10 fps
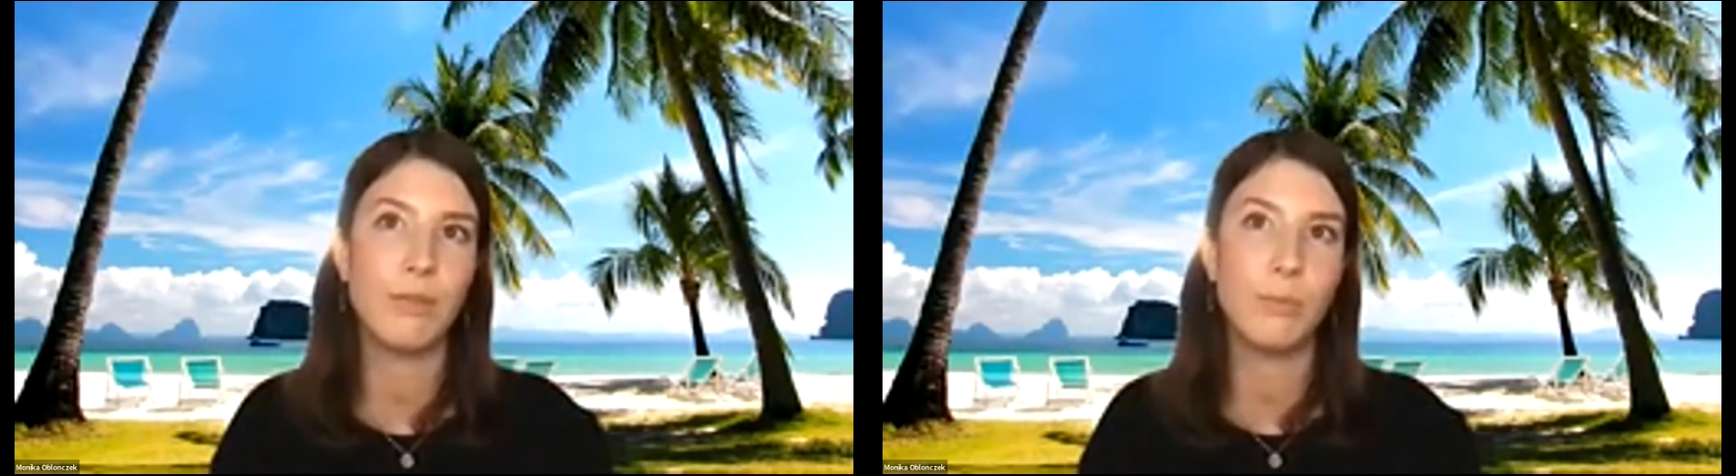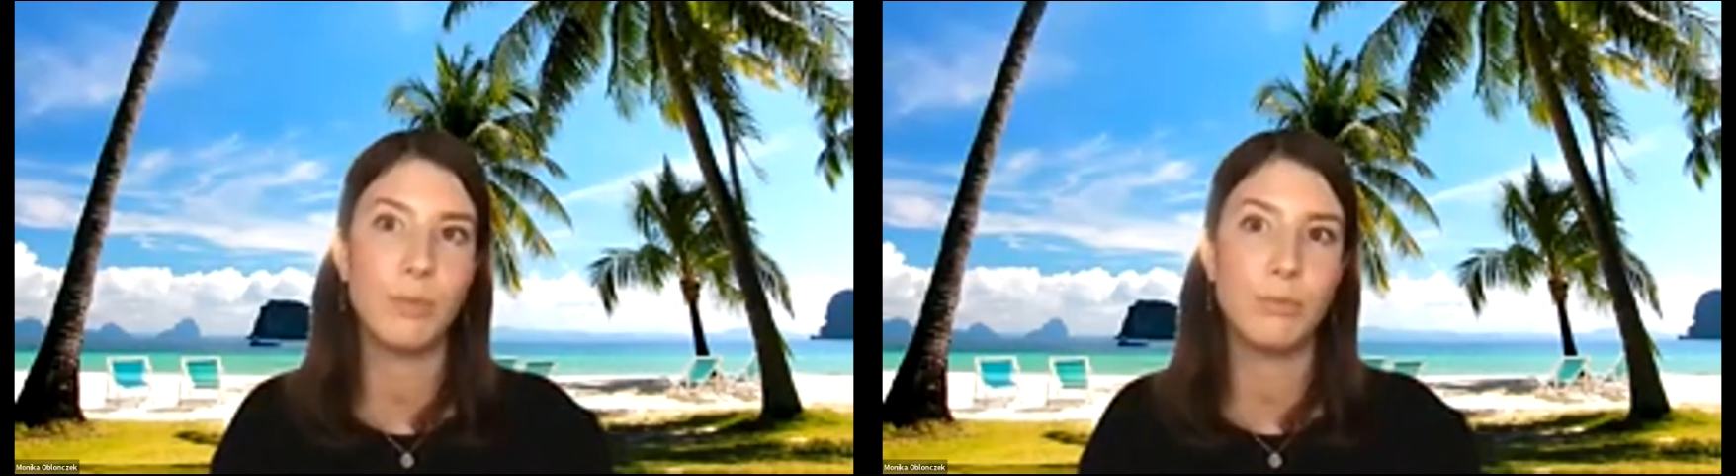
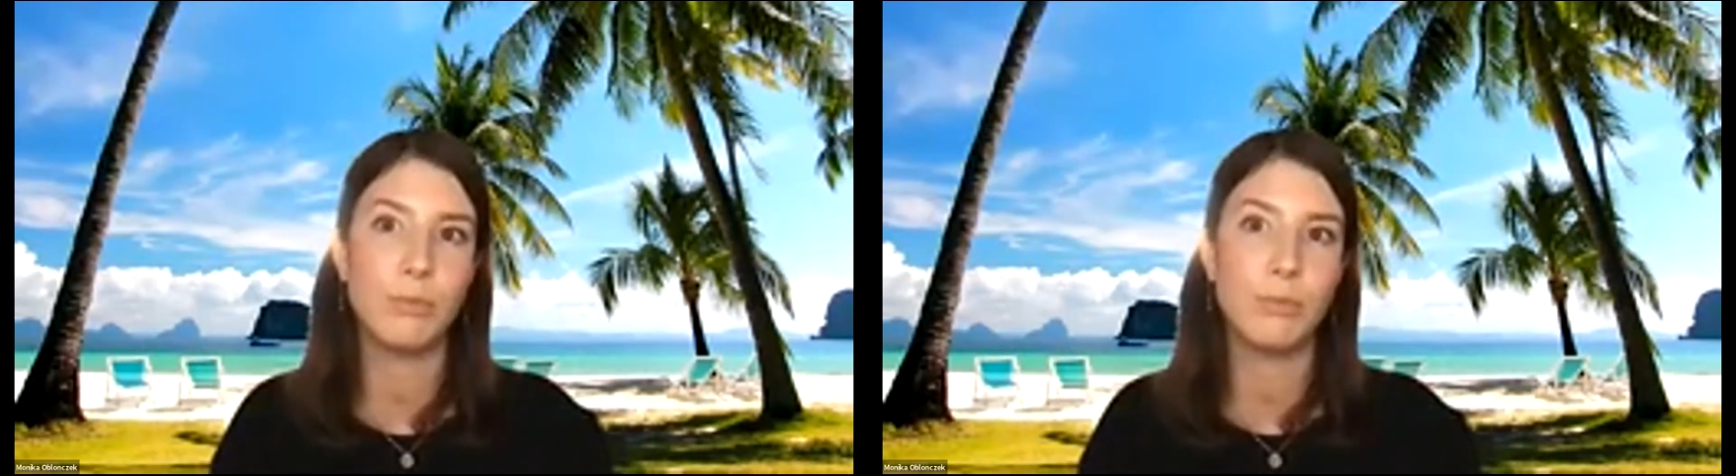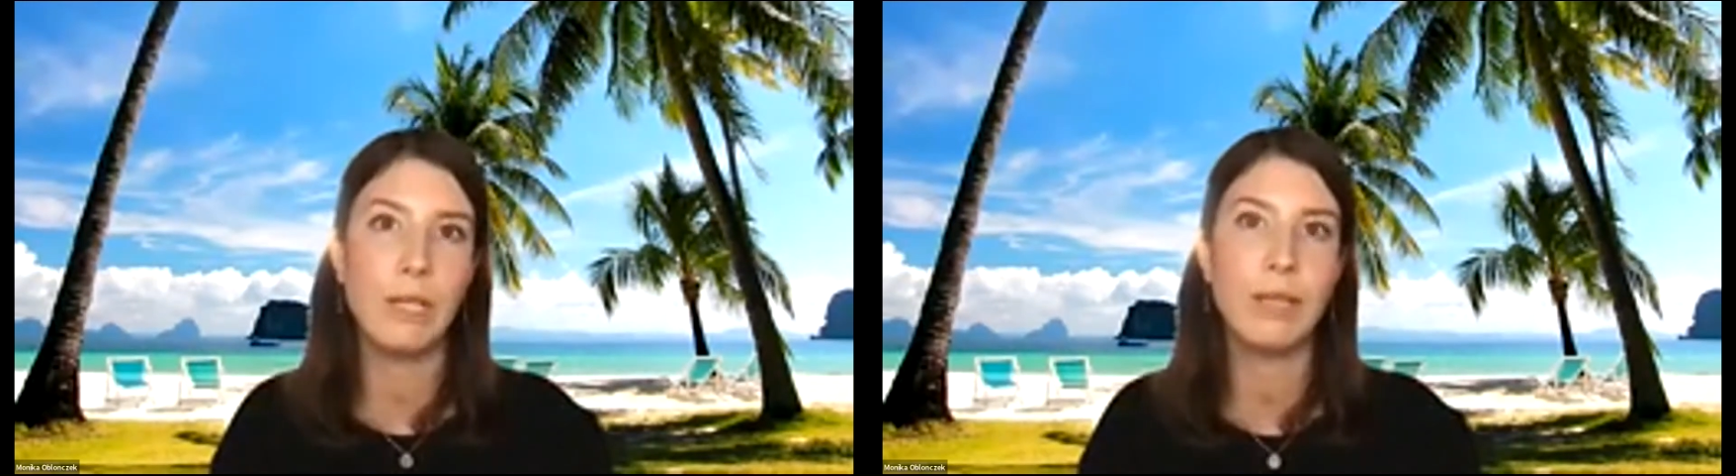to
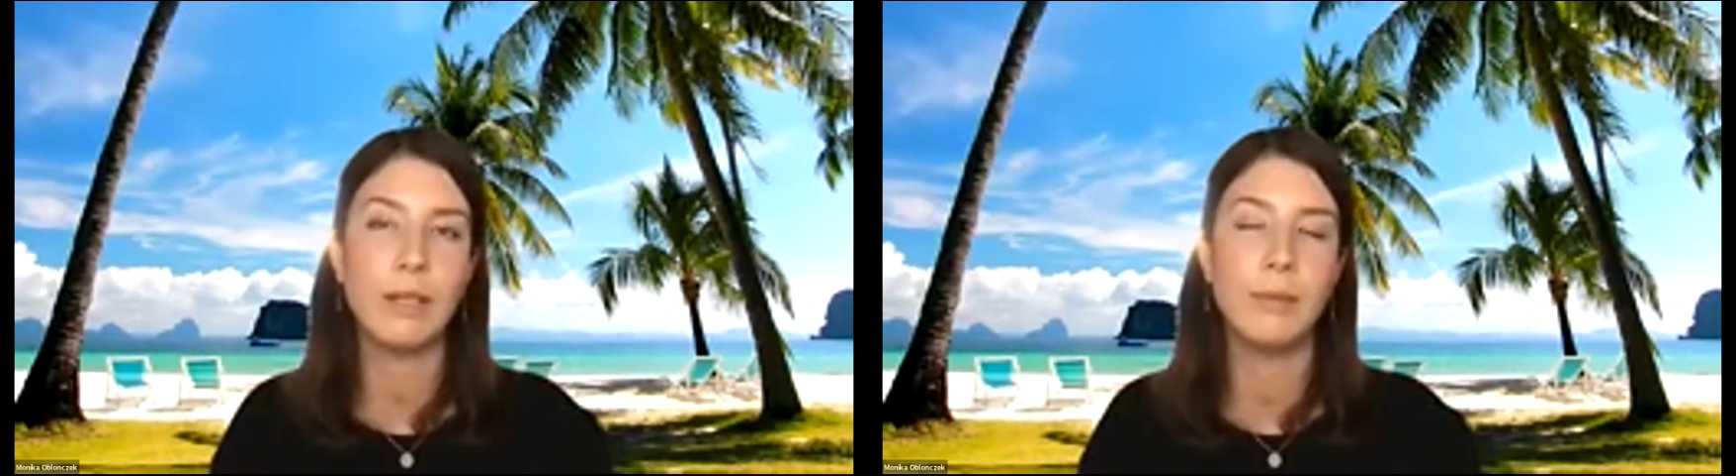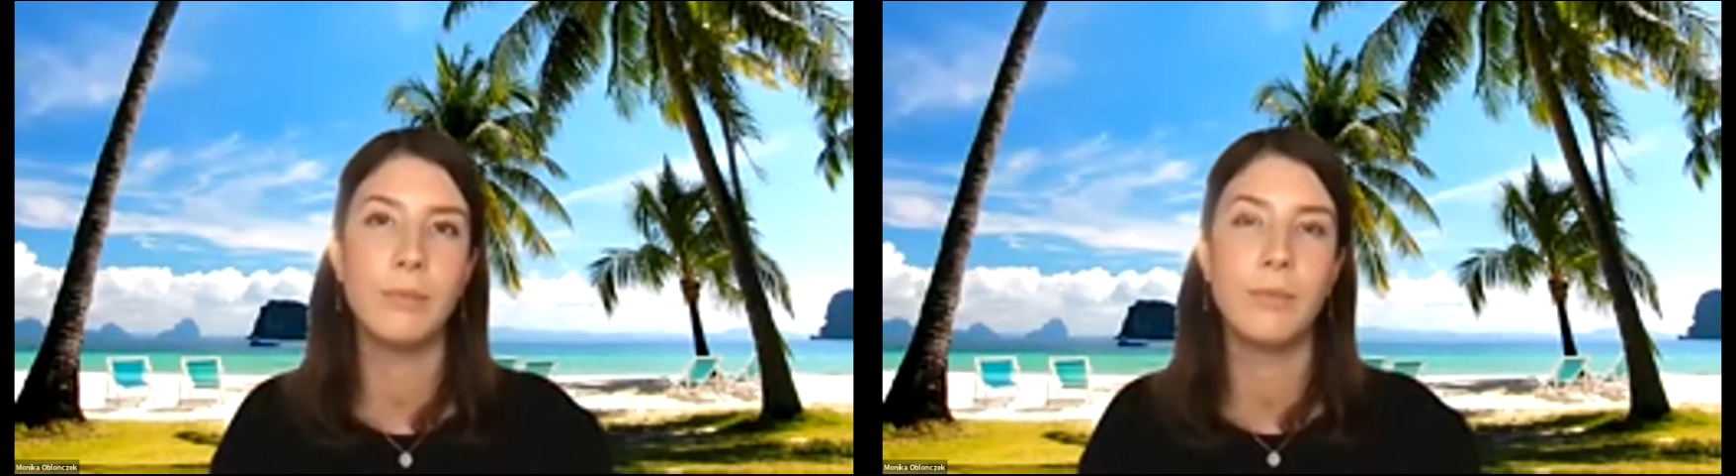yourself, but
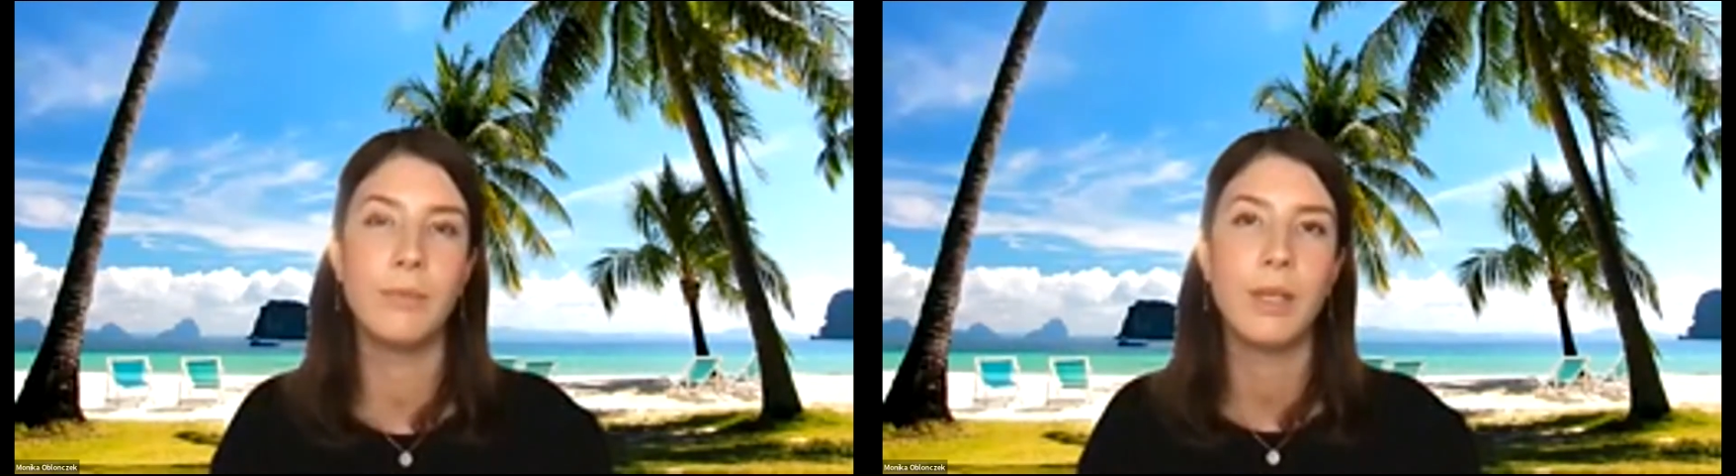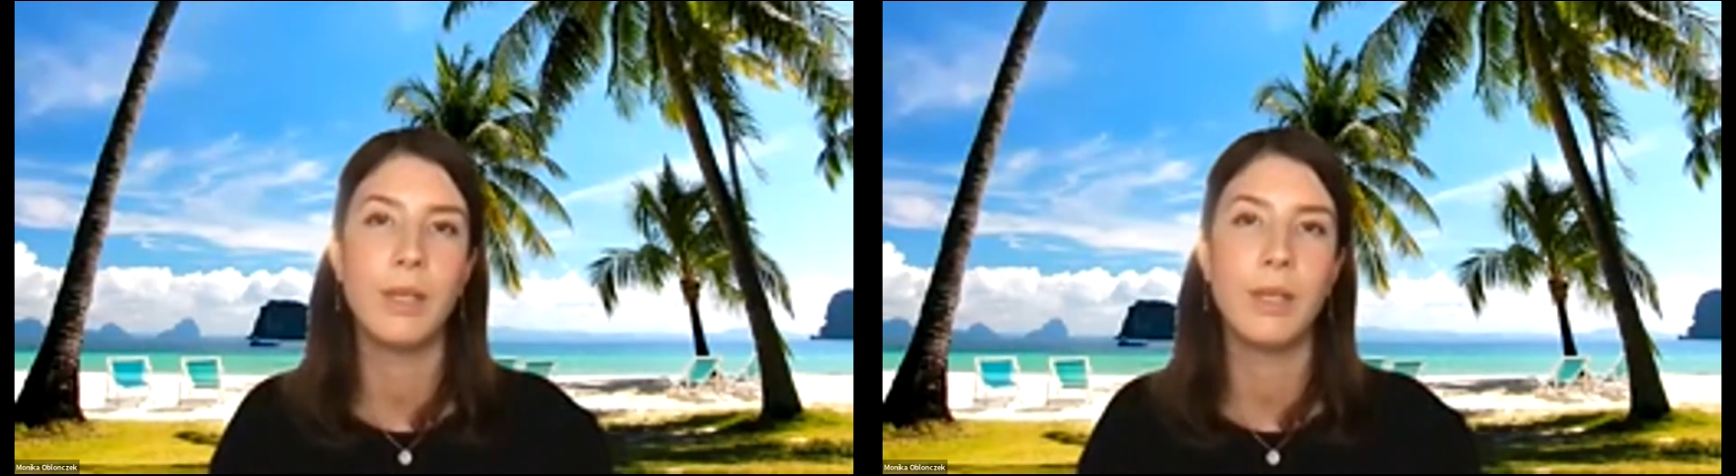really